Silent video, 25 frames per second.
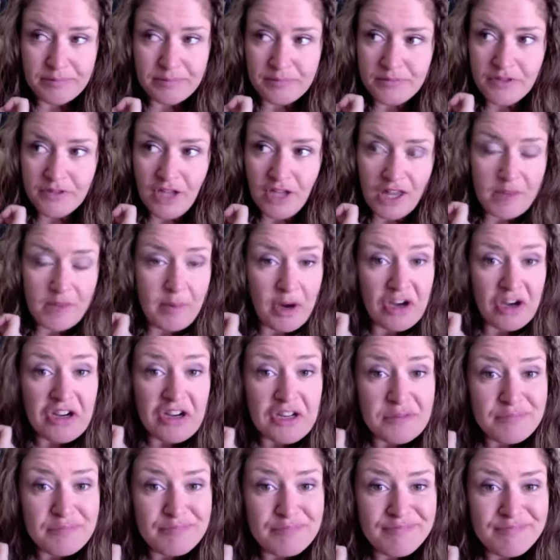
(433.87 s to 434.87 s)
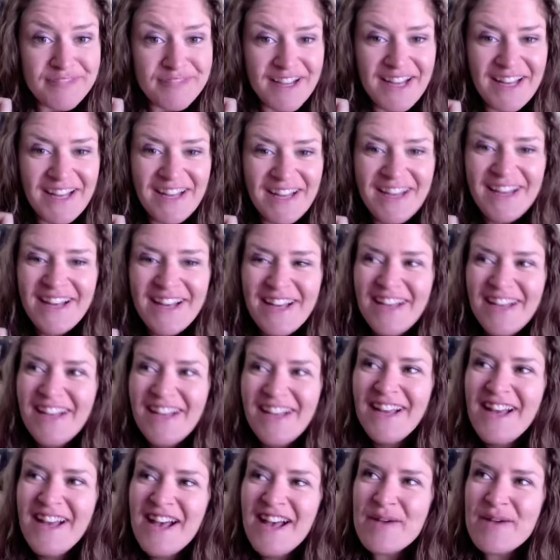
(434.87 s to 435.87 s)
Not the park,
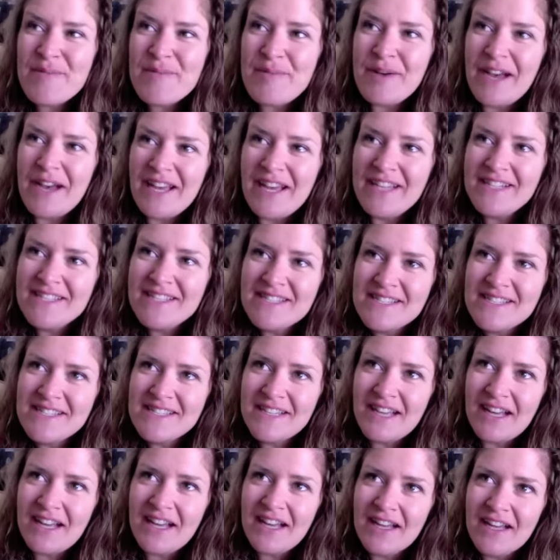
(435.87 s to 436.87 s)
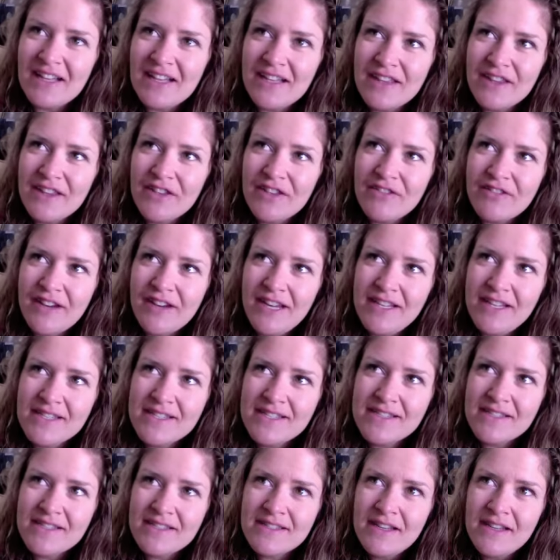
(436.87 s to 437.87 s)
but the
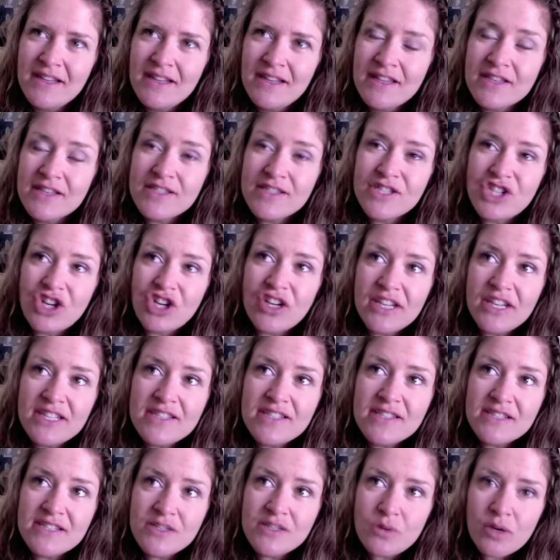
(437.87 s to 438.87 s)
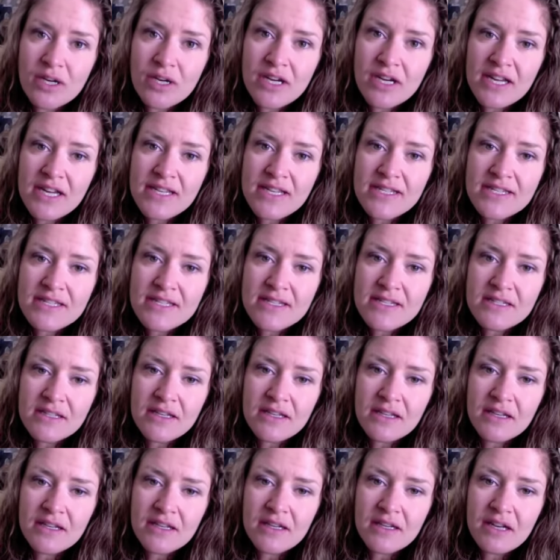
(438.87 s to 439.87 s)
race, the start is disorganized.
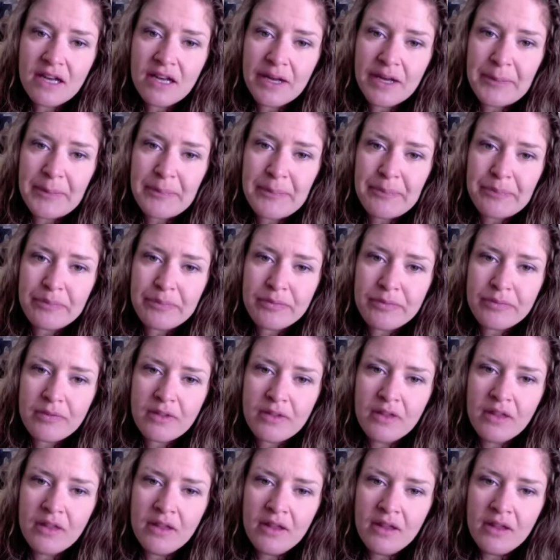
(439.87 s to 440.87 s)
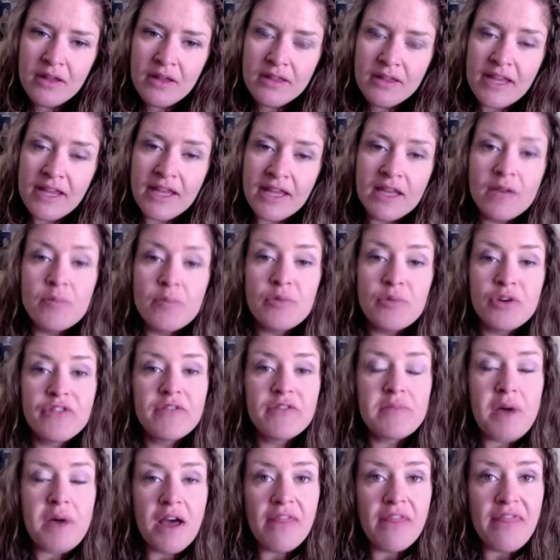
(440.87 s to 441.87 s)
They could improve
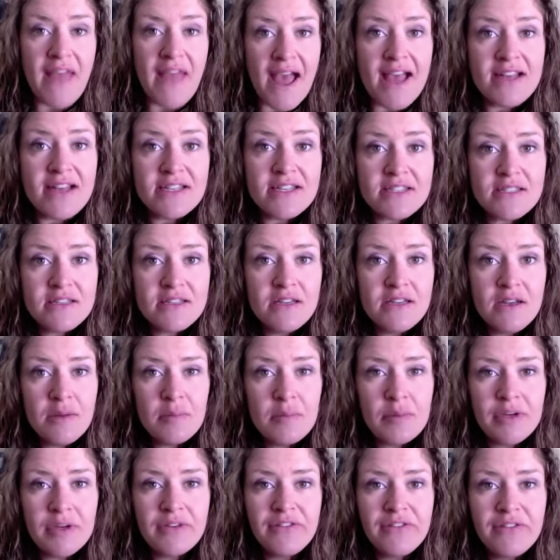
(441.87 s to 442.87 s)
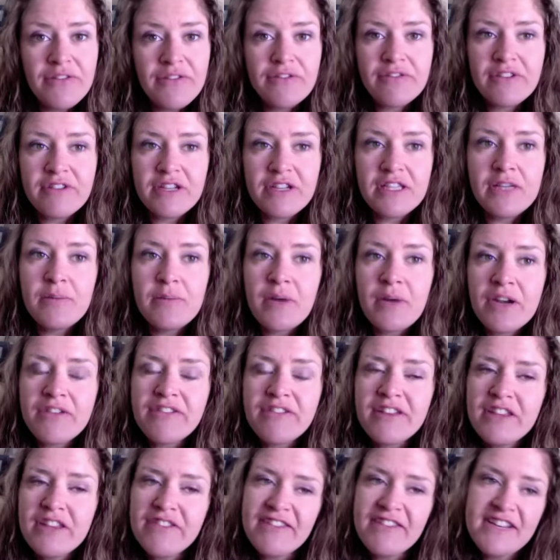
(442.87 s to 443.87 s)
upon that, but if you really want to
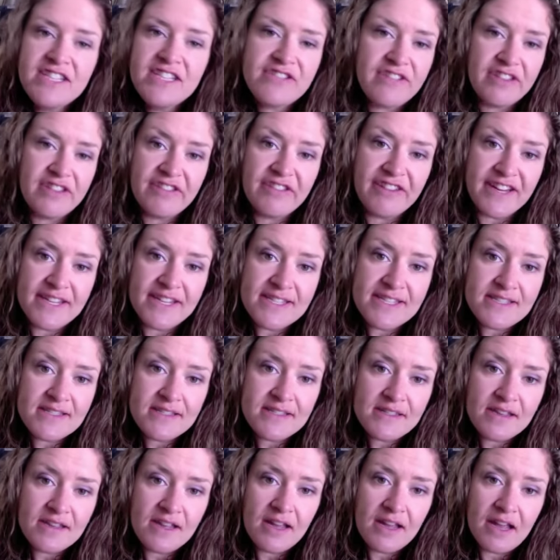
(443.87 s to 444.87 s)
run the race, run the race.